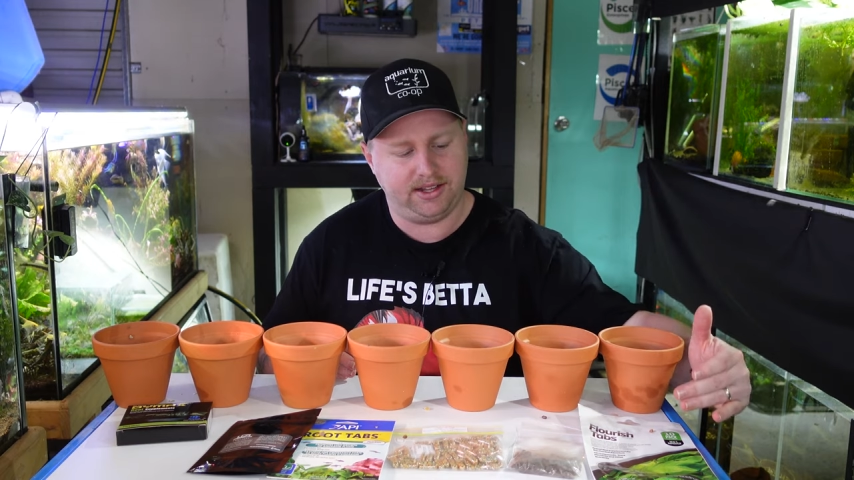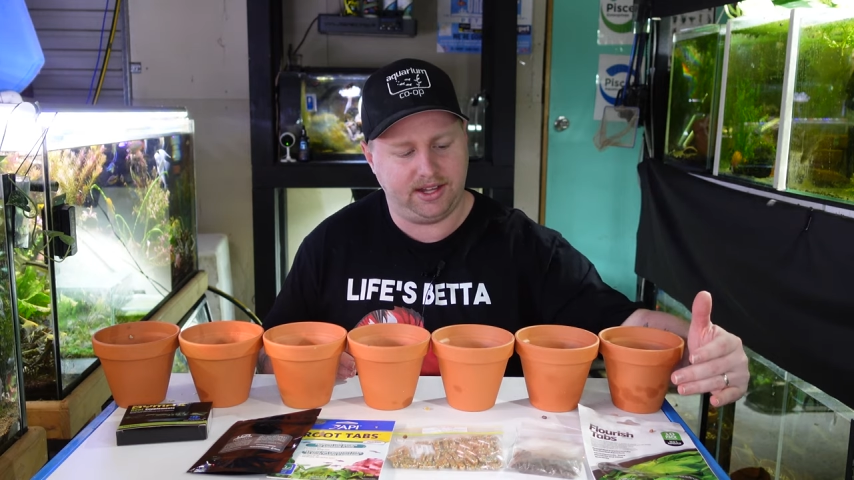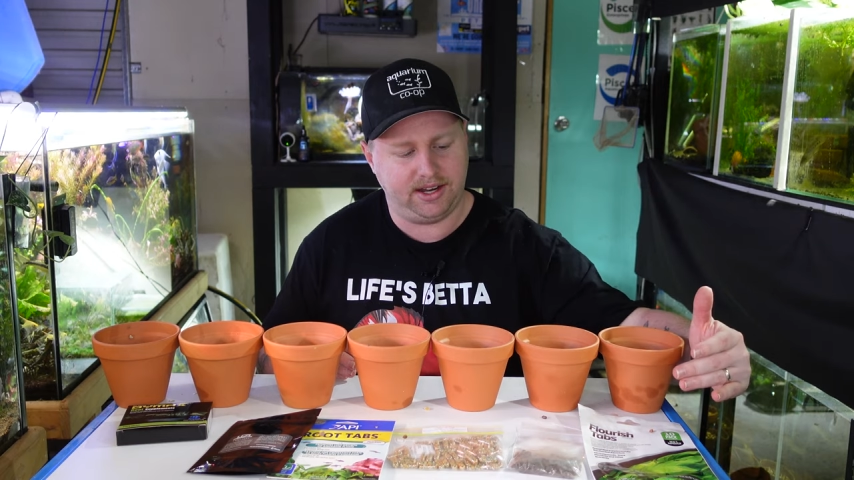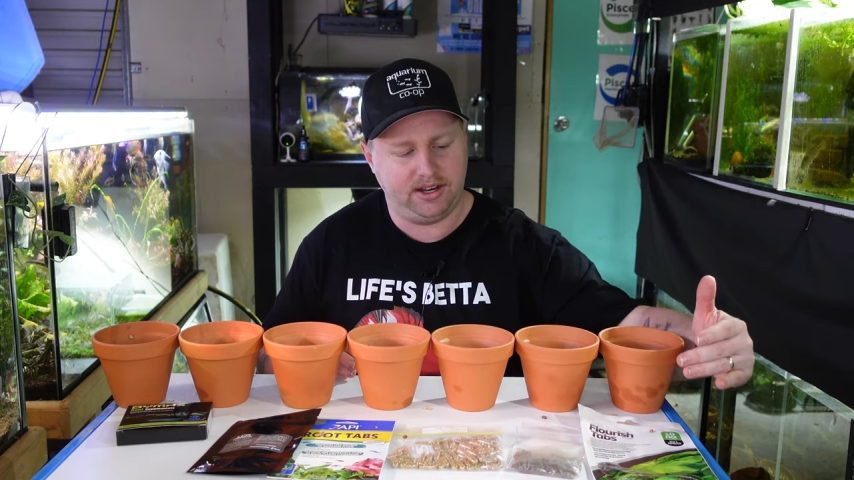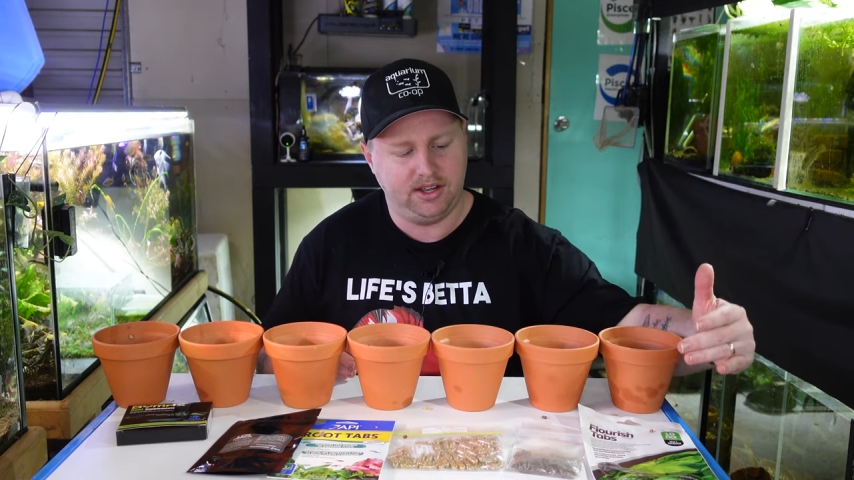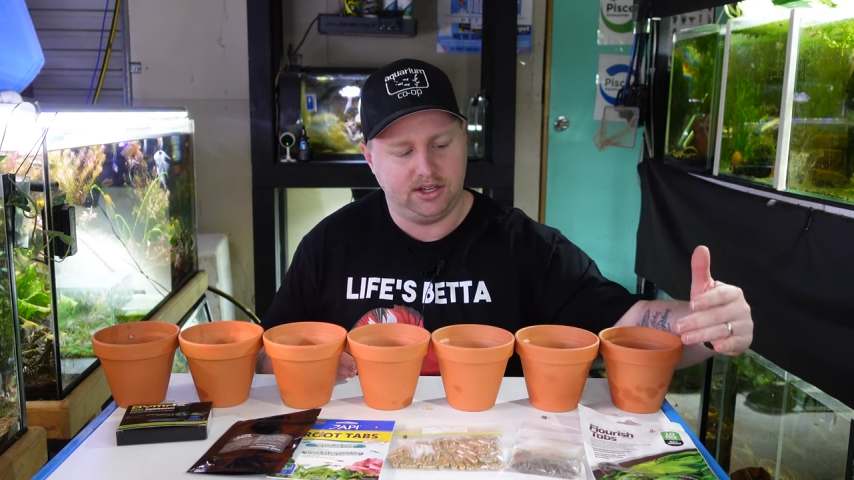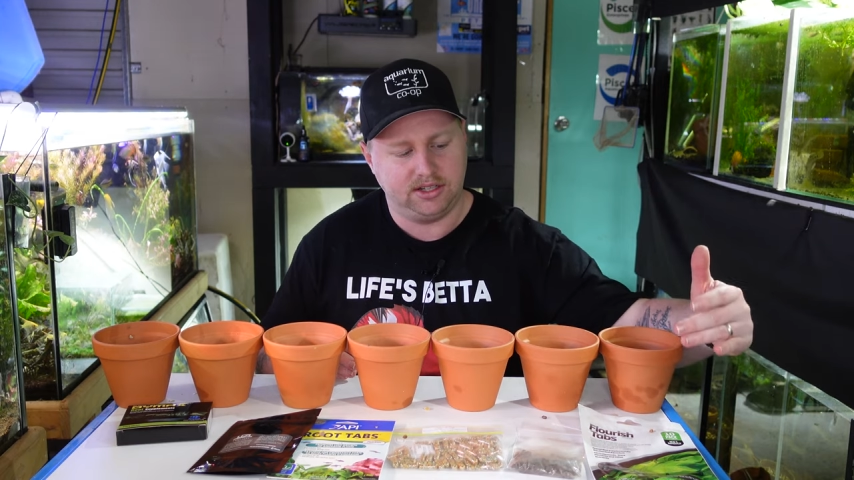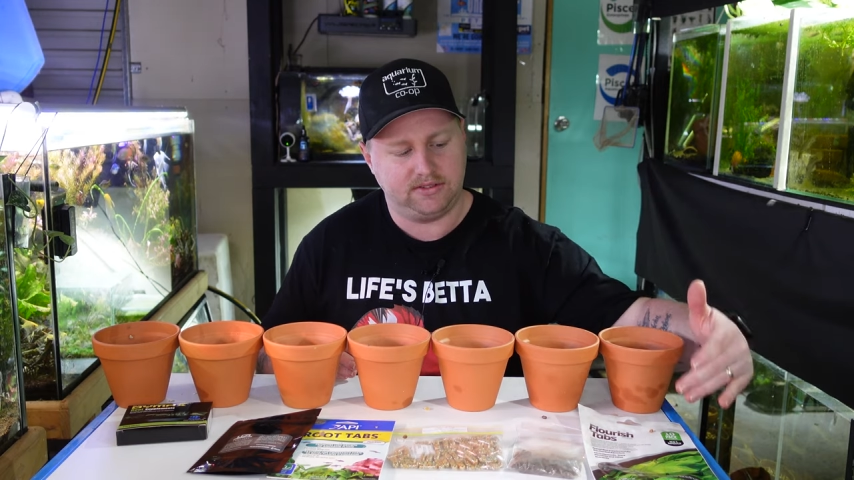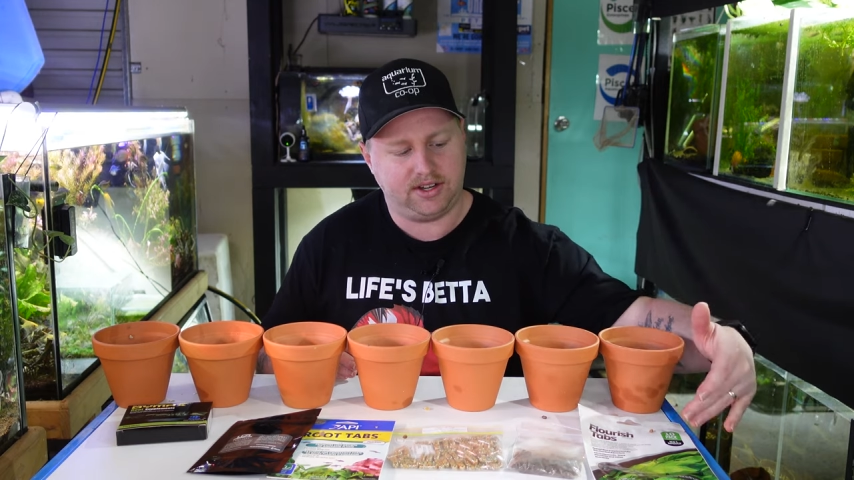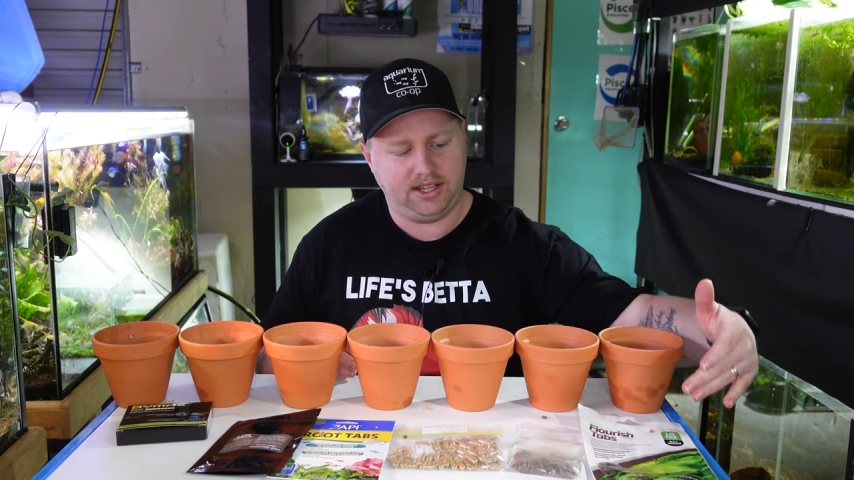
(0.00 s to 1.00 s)
and then
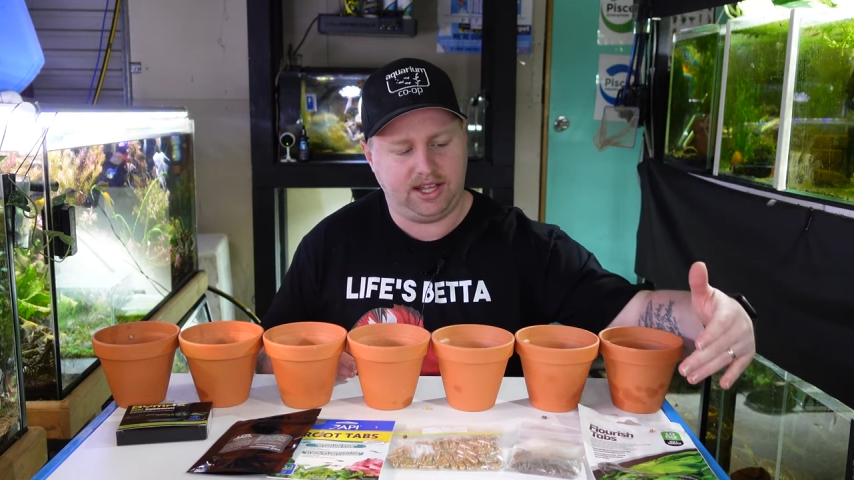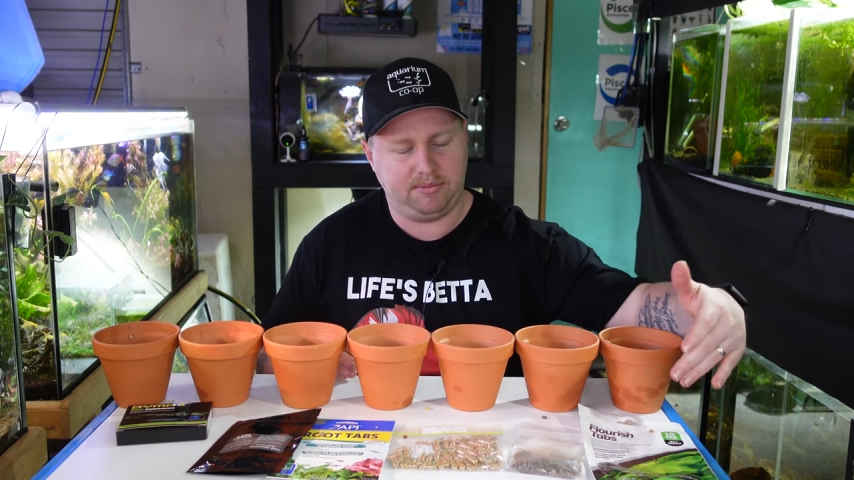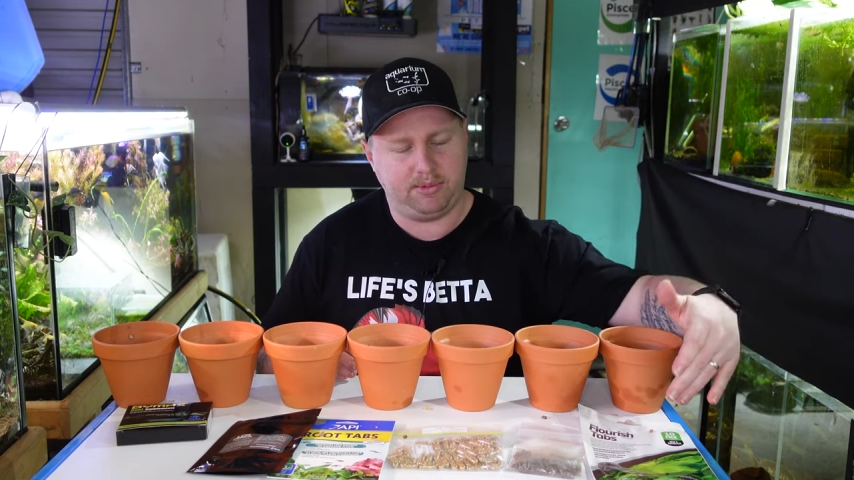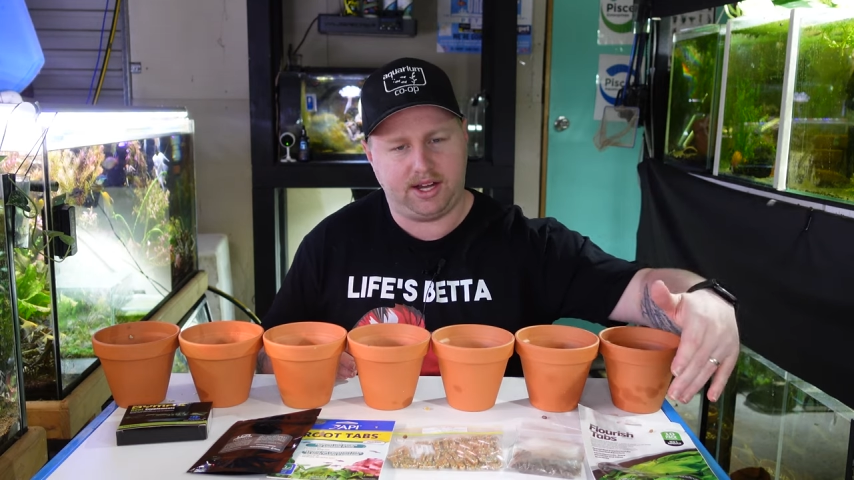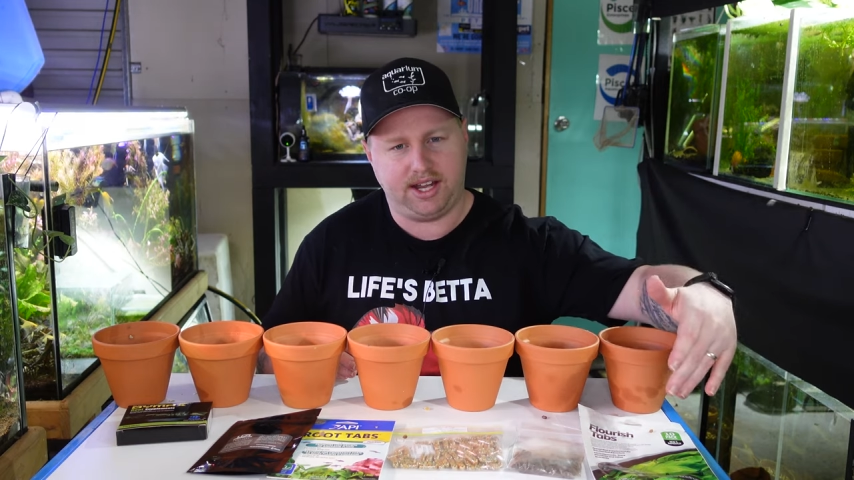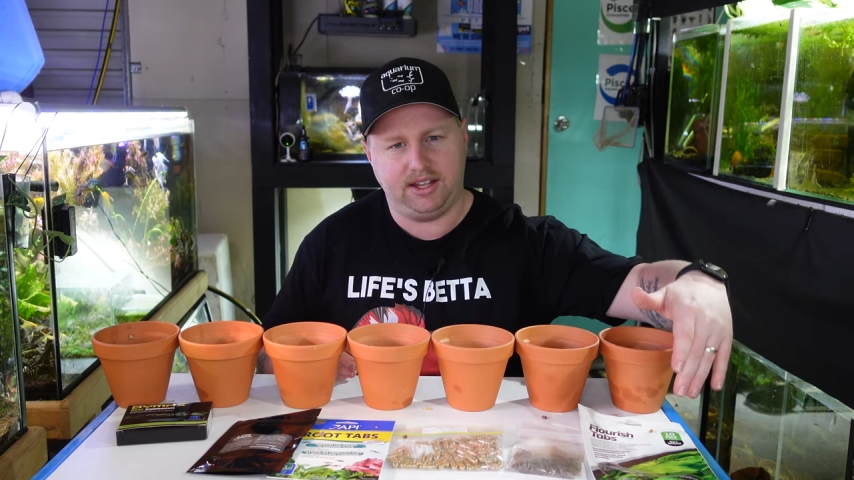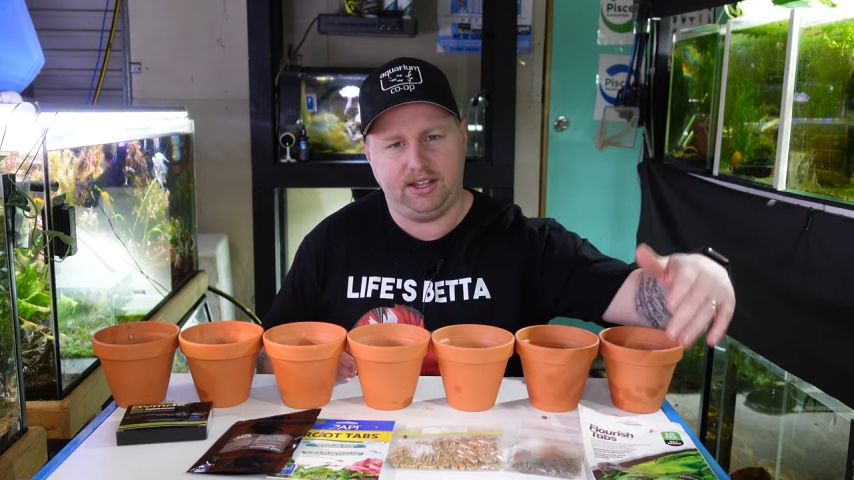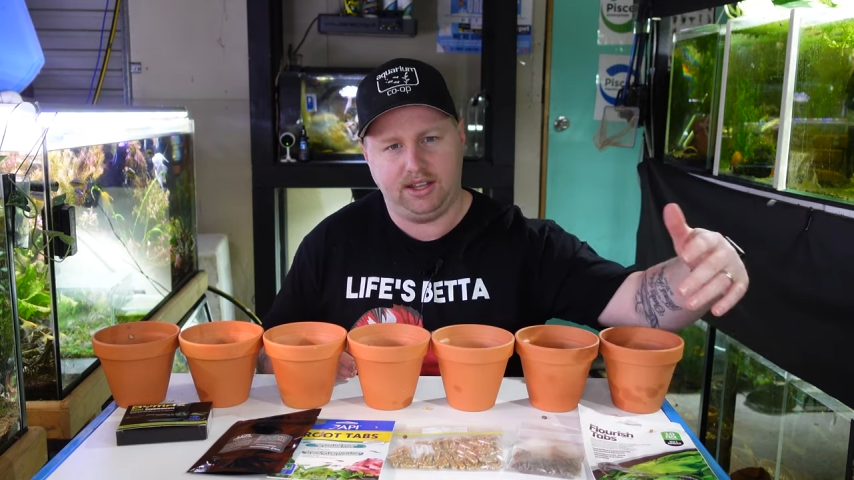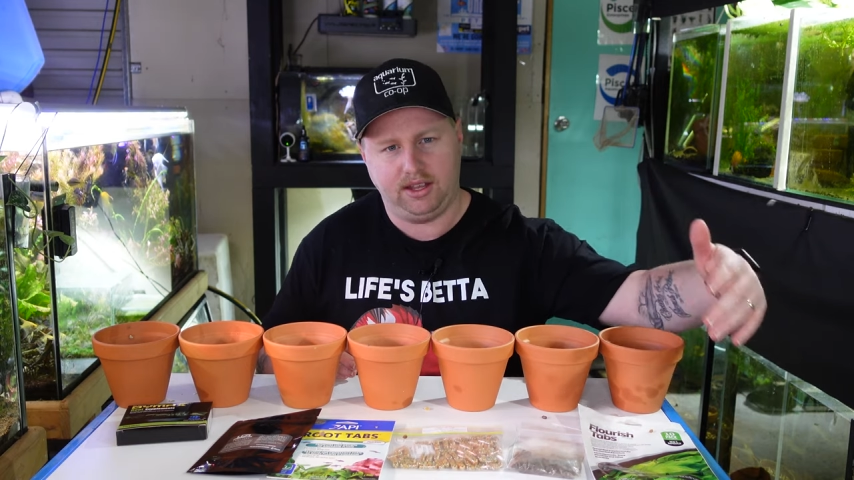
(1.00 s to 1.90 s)
divide that by,